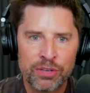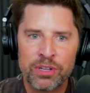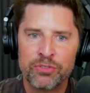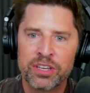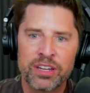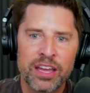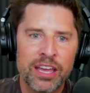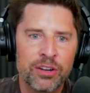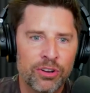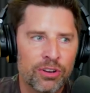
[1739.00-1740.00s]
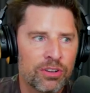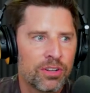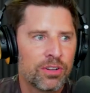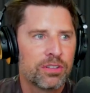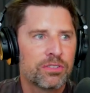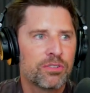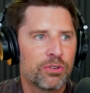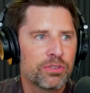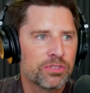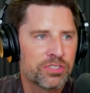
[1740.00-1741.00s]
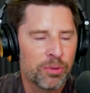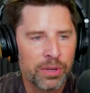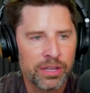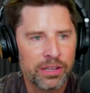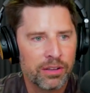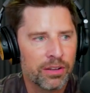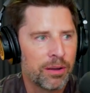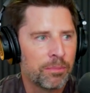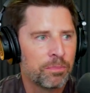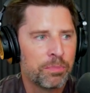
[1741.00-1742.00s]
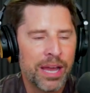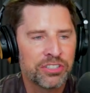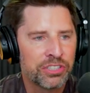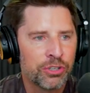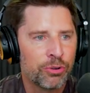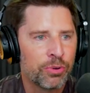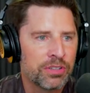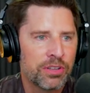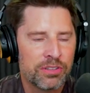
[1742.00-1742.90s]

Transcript: if you get a hater uh, somebody um, bashing you in, in